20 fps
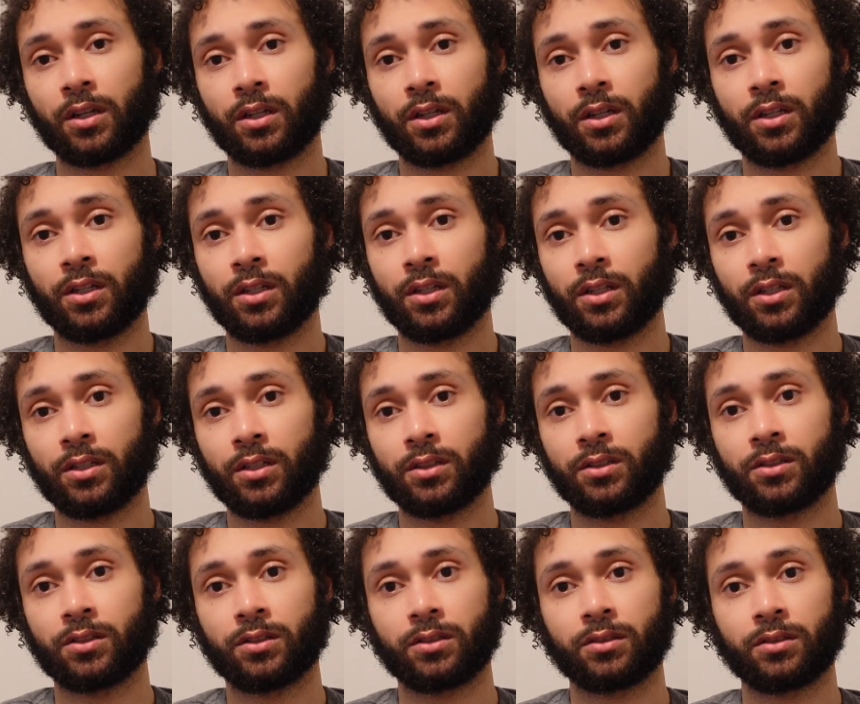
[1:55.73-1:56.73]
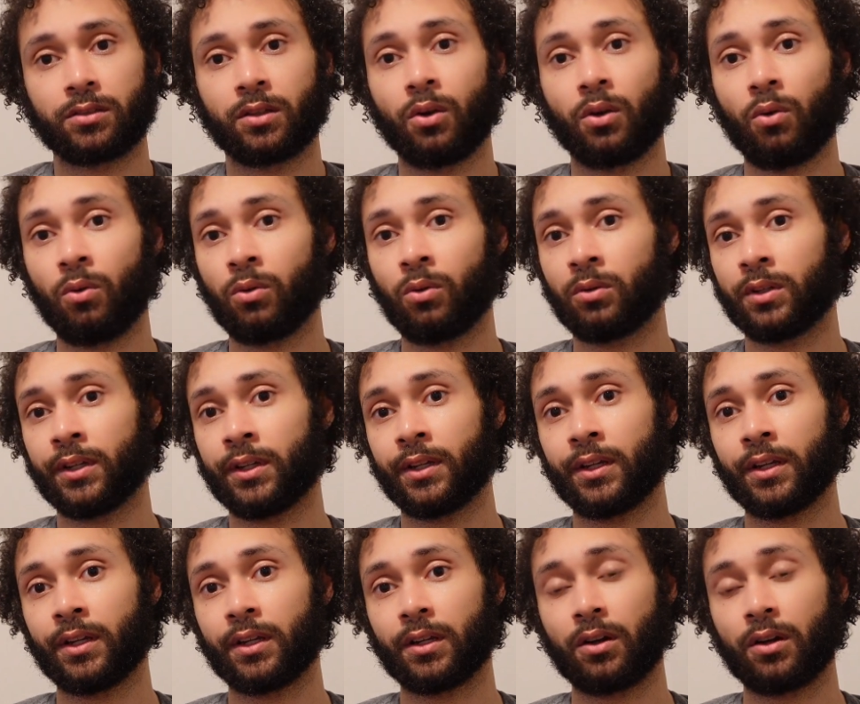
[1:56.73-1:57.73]
He's the
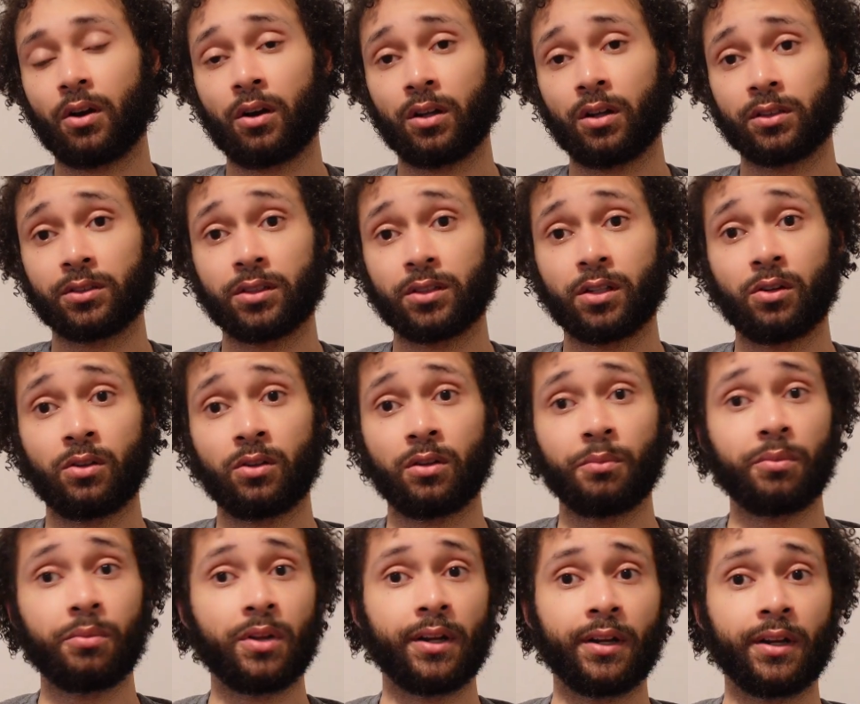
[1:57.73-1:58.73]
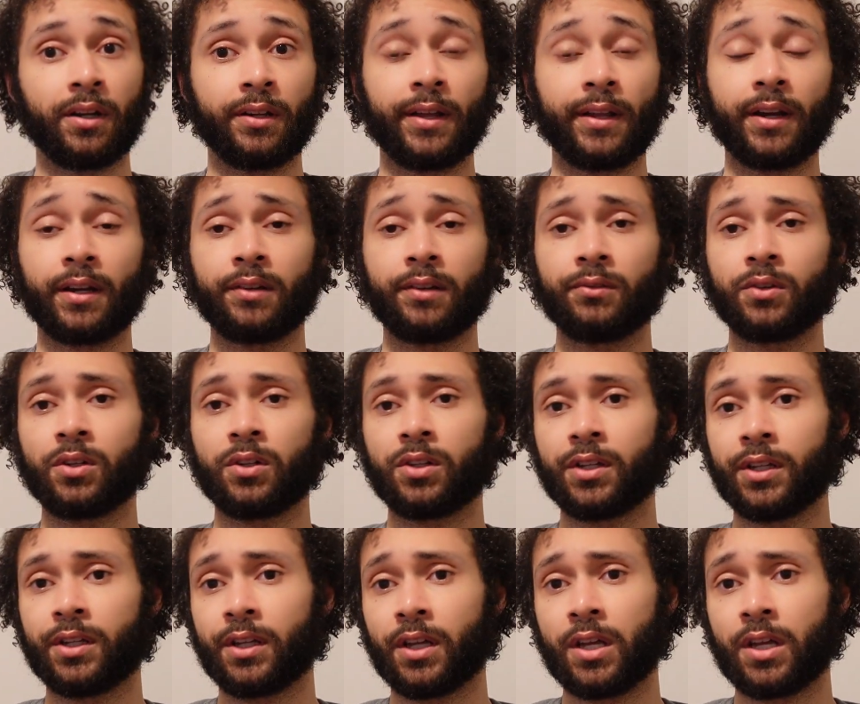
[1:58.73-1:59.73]
only Osceola player that can
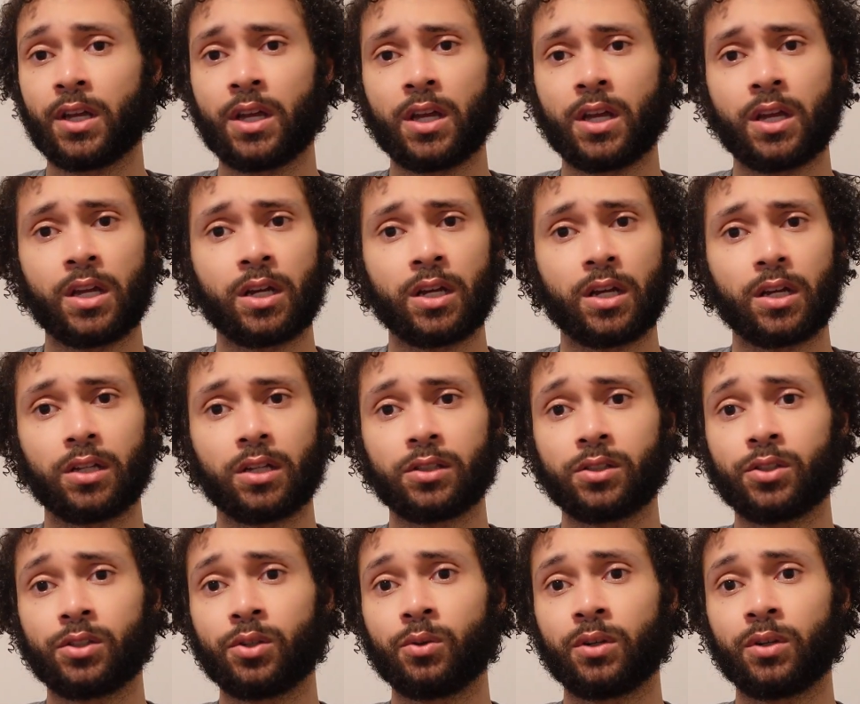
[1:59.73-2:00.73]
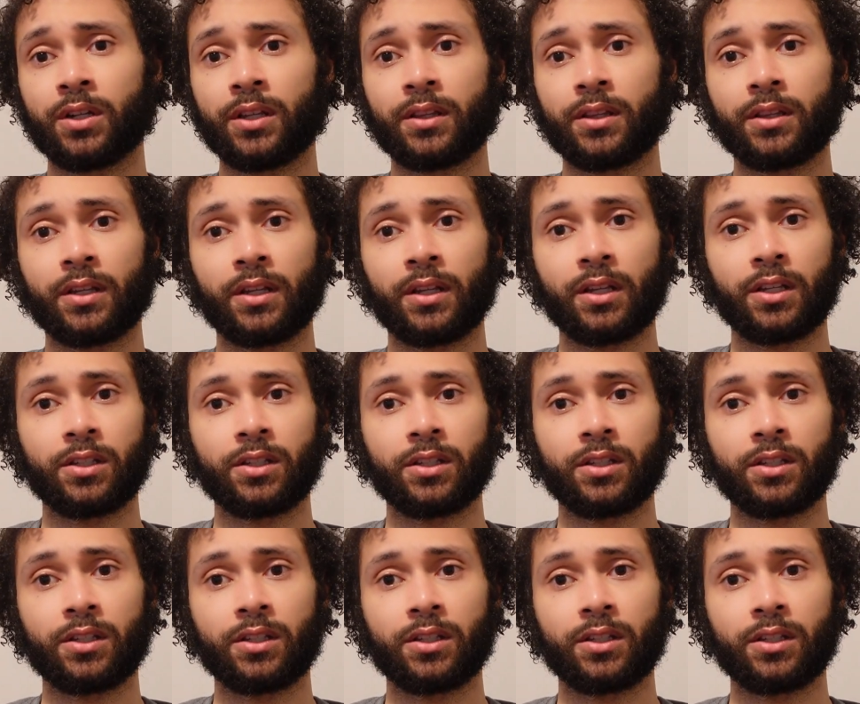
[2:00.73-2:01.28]
really do anything.